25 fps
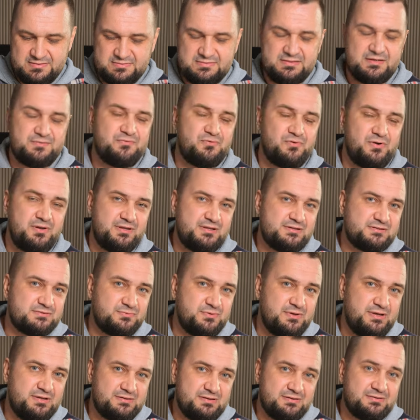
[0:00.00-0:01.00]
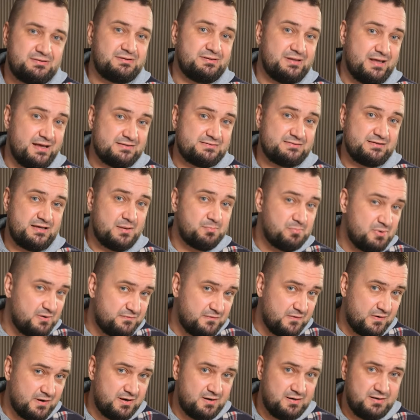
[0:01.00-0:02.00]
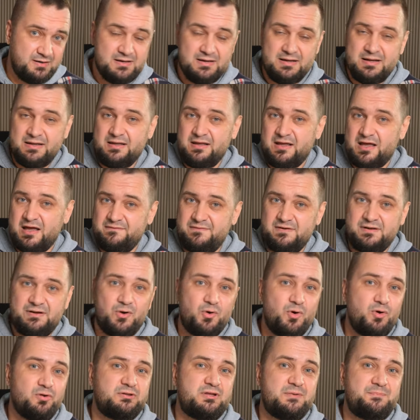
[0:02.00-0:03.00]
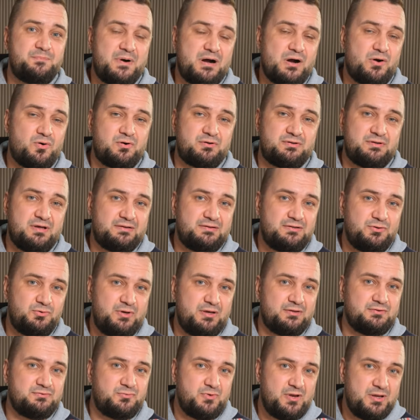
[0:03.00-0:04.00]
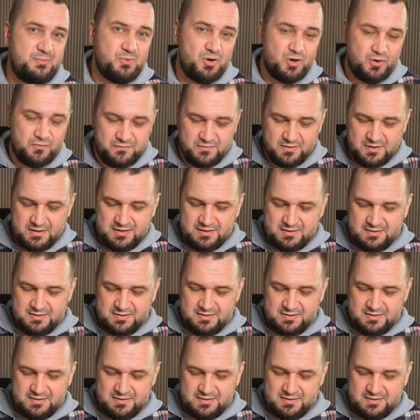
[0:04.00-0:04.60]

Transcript: is a fully discrete and class amplifier, having all the power that you can dream of.